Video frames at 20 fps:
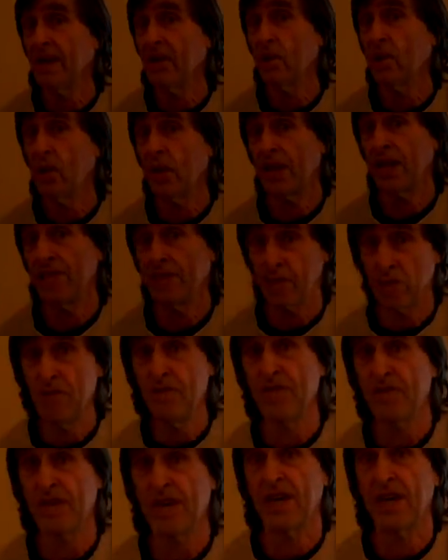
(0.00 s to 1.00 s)
what his
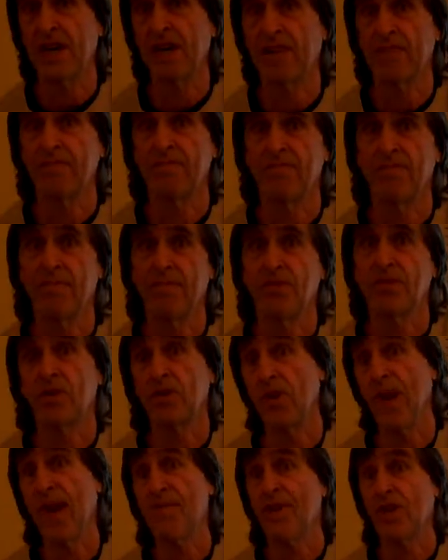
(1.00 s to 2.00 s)
moves are. So
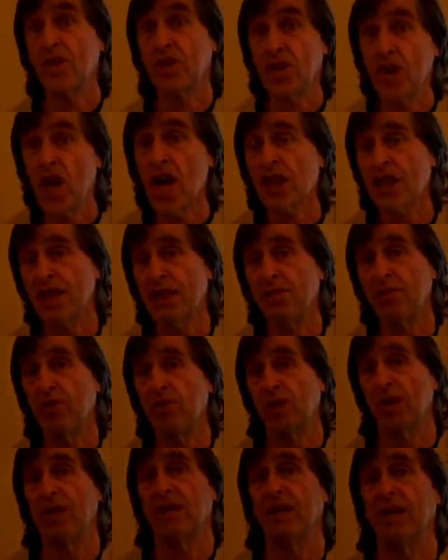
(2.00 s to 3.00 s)
you have a starting
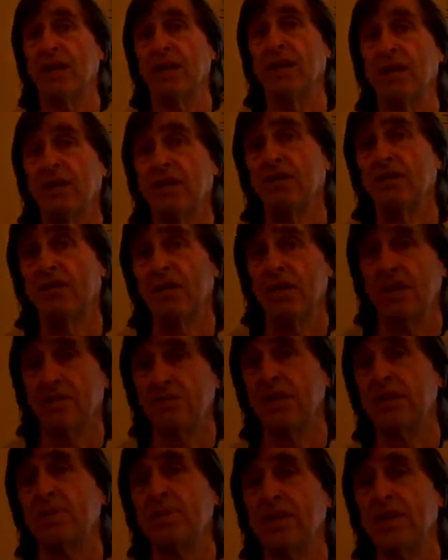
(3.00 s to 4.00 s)
point when you
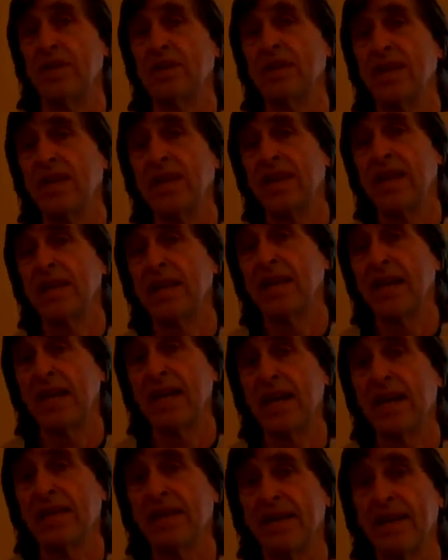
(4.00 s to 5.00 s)
take that guy
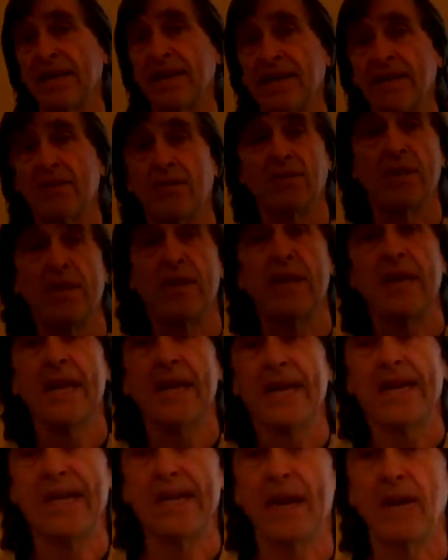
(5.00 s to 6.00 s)
out there.
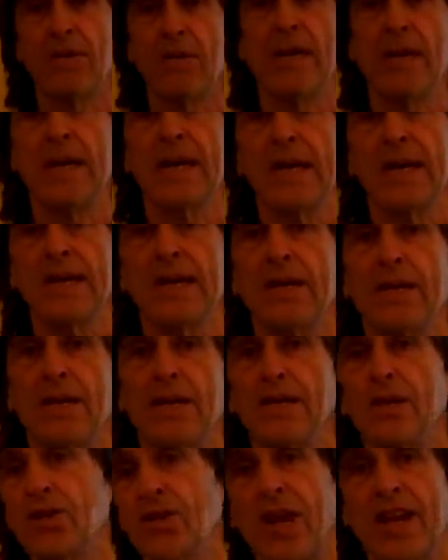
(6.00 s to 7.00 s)
You don't
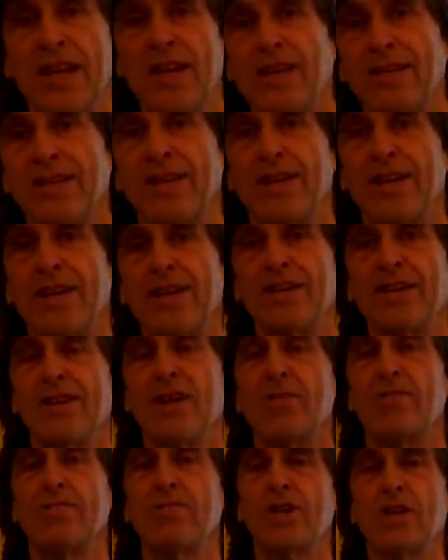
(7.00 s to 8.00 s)
train. You
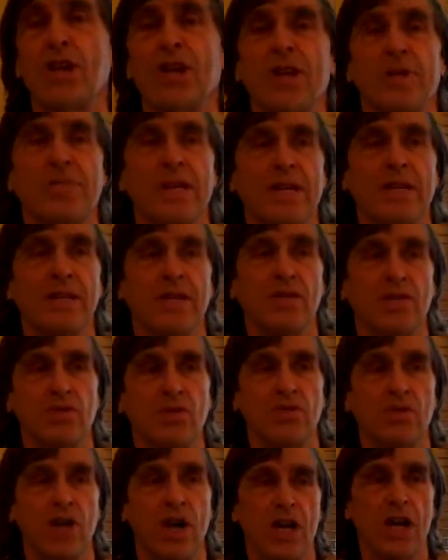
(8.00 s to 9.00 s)
don't turn him
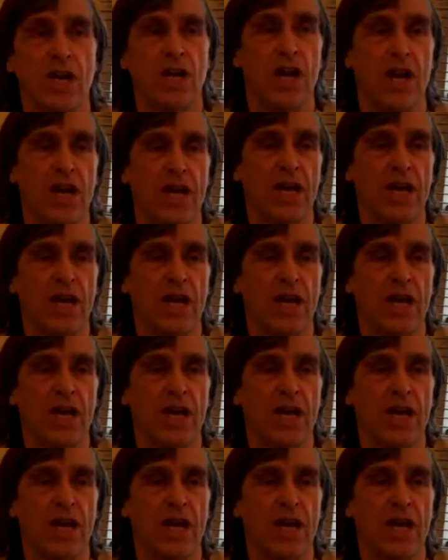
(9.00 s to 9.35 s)
into like